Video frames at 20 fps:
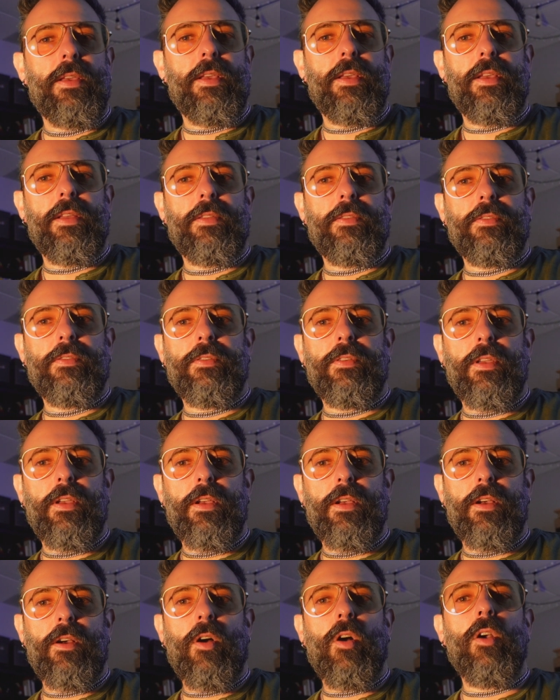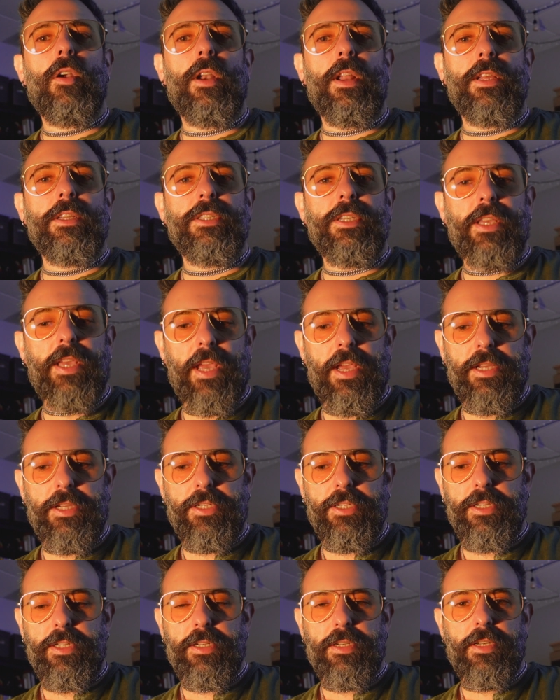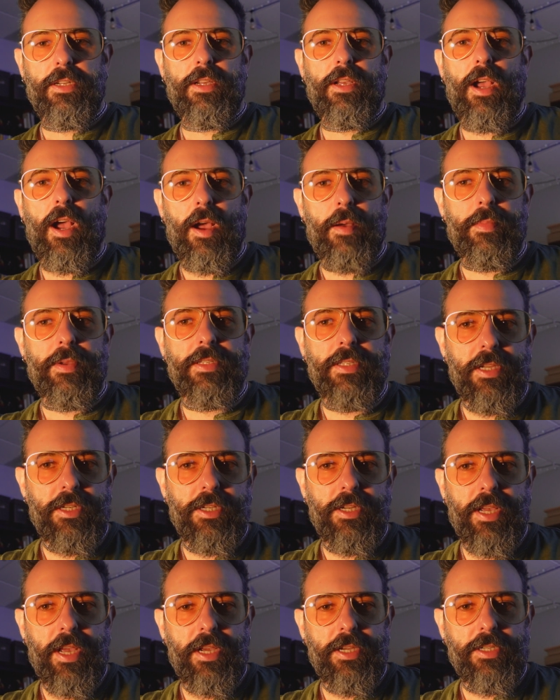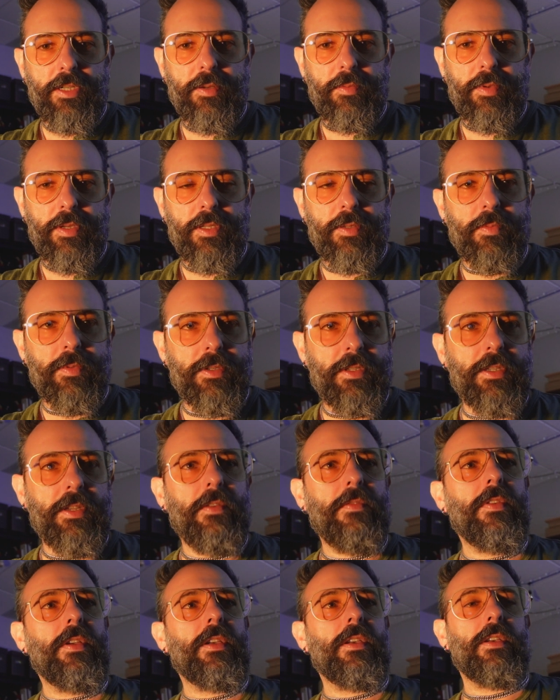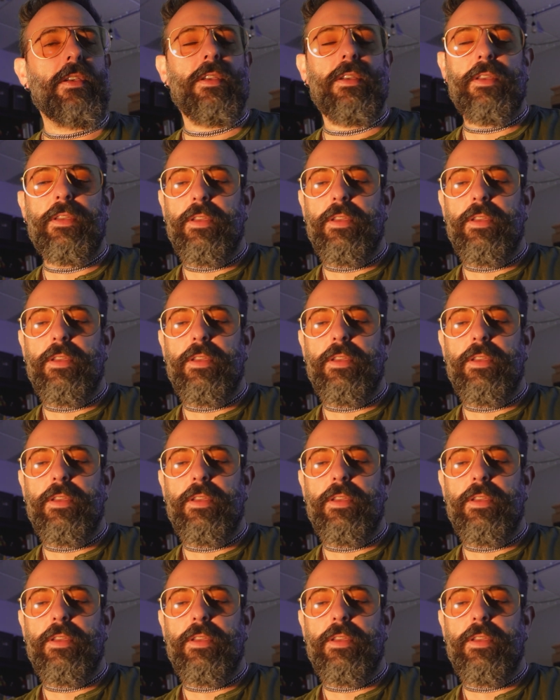It's art education, comics education to be specific.